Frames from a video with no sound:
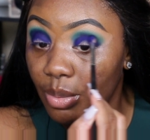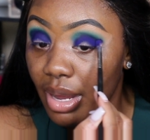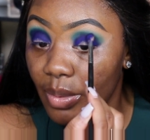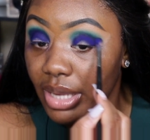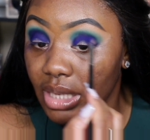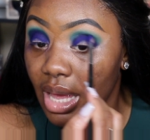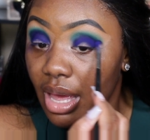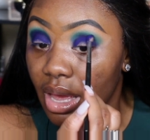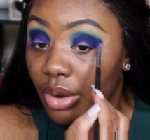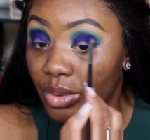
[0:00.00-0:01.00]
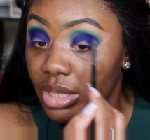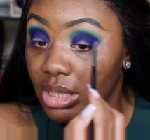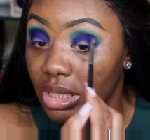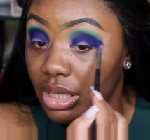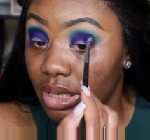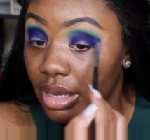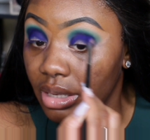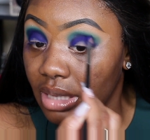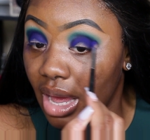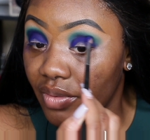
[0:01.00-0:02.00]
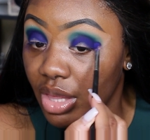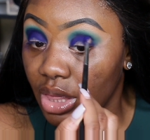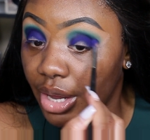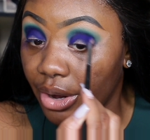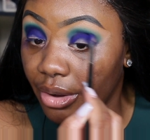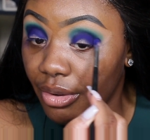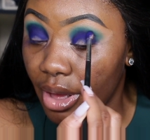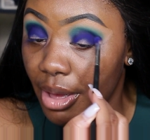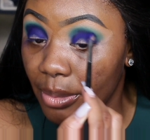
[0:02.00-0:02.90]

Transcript: But anyways, Aritzia is having their